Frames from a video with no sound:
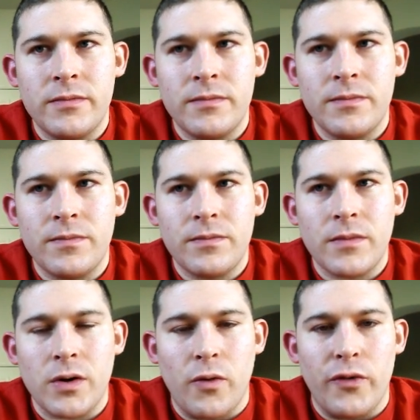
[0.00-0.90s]
over the
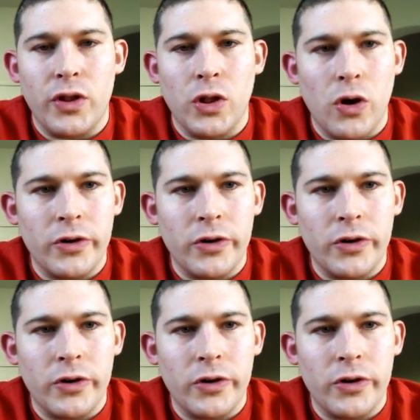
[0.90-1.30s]
long term.